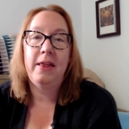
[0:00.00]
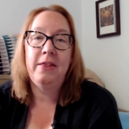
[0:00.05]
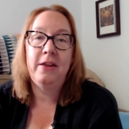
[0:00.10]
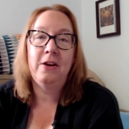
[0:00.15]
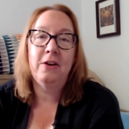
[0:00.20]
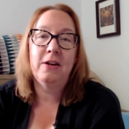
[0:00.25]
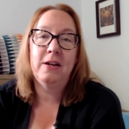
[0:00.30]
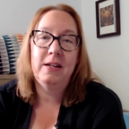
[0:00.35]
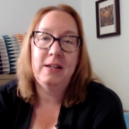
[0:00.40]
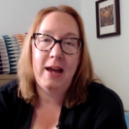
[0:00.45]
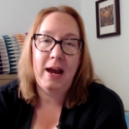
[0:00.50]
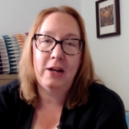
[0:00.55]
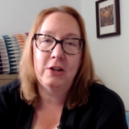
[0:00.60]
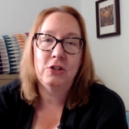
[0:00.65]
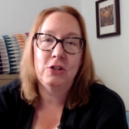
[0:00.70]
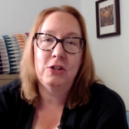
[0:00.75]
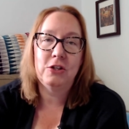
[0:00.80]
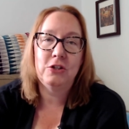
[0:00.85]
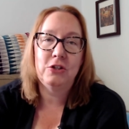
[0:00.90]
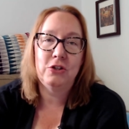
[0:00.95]
their
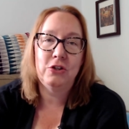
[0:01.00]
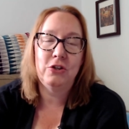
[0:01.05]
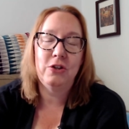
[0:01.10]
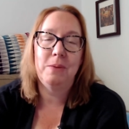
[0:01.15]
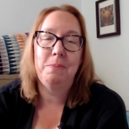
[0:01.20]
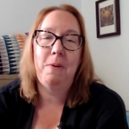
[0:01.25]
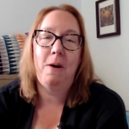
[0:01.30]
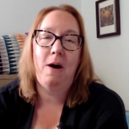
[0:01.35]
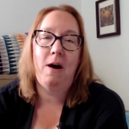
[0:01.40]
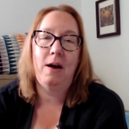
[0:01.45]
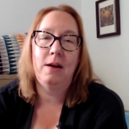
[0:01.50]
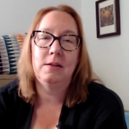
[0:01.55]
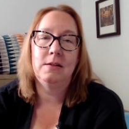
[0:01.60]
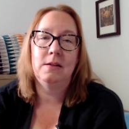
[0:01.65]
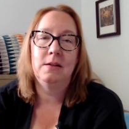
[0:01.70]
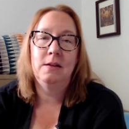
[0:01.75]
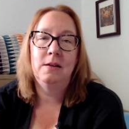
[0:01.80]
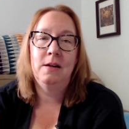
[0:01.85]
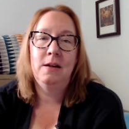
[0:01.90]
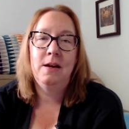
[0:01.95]
connections to the pot.
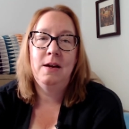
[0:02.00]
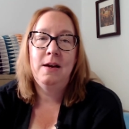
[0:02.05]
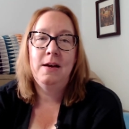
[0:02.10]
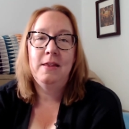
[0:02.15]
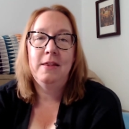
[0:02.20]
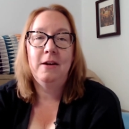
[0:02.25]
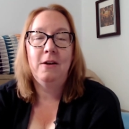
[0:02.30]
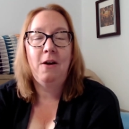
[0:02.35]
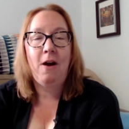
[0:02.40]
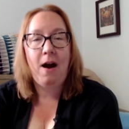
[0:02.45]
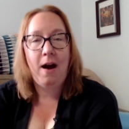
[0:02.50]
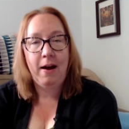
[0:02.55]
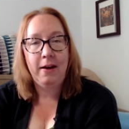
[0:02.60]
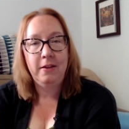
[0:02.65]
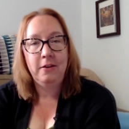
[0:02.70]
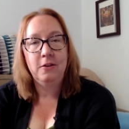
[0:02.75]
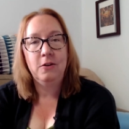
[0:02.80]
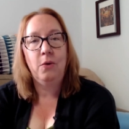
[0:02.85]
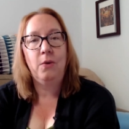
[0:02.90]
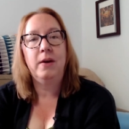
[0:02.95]
They're
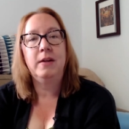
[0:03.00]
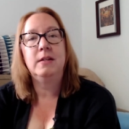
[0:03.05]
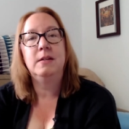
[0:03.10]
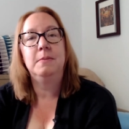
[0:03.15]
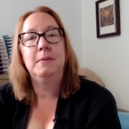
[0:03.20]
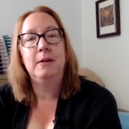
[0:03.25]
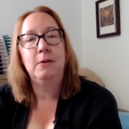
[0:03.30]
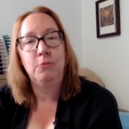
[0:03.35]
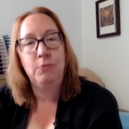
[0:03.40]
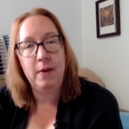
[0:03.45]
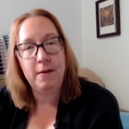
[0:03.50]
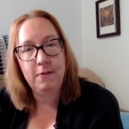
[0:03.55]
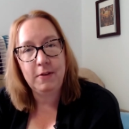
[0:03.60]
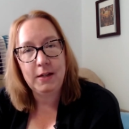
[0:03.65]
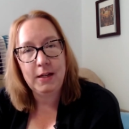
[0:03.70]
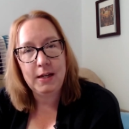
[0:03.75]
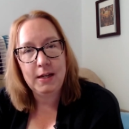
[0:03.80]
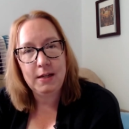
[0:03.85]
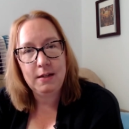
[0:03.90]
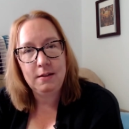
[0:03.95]
either going to be
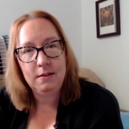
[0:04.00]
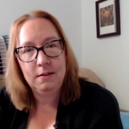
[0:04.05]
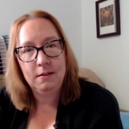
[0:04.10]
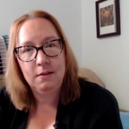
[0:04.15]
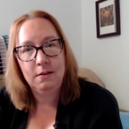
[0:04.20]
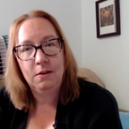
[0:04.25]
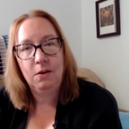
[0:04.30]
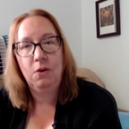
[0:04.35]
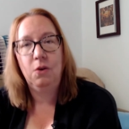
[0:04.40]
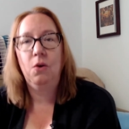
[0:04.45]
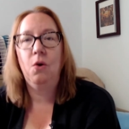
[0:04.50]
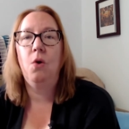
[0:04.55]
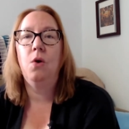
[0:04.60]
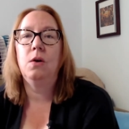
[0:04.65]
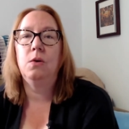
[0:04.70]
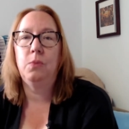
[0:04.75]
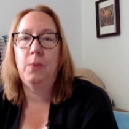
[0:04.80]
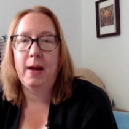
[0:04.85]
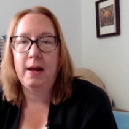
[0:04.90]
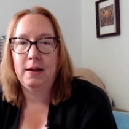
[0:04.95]
riveted or
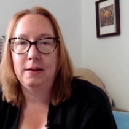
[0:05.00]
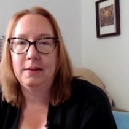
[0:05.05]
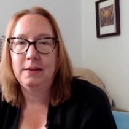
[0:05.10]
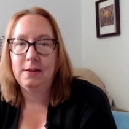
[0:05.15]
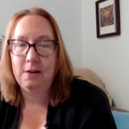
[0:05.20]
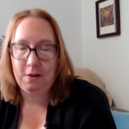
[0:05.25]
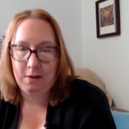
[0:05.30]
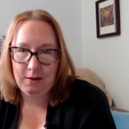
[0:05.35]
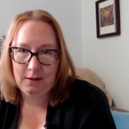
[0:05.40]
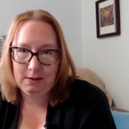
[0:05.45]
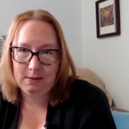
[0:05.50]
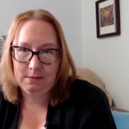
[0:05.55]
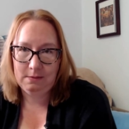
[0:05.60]
welded on.